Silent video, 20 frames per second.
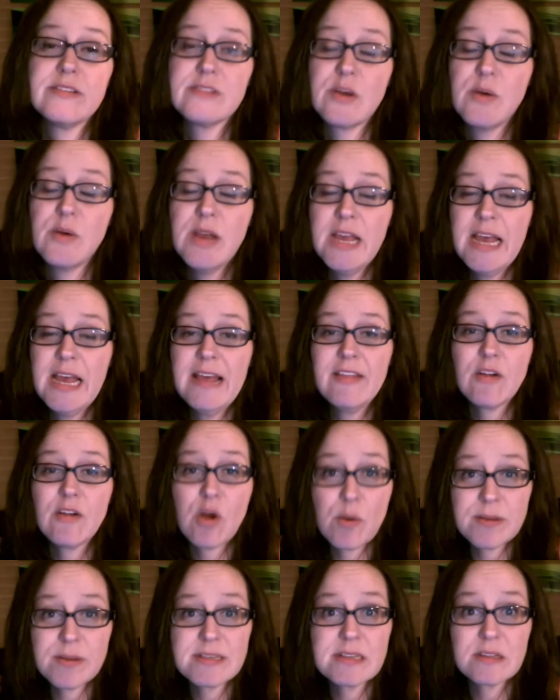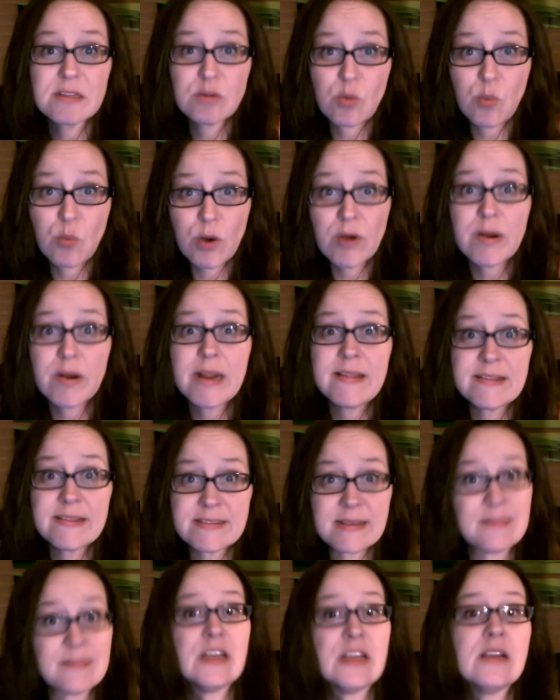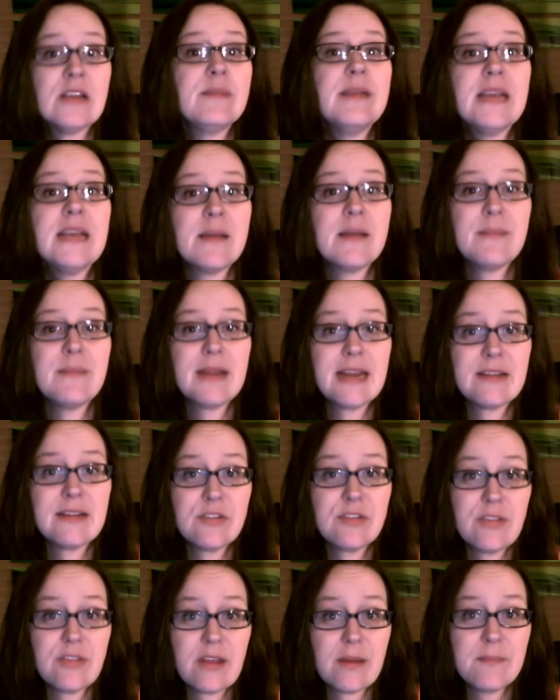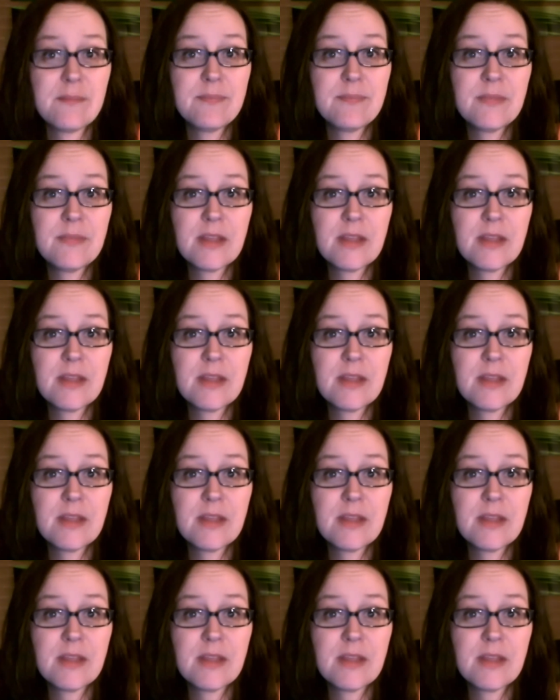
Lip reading: So they're always a little worried that something could be coming after them.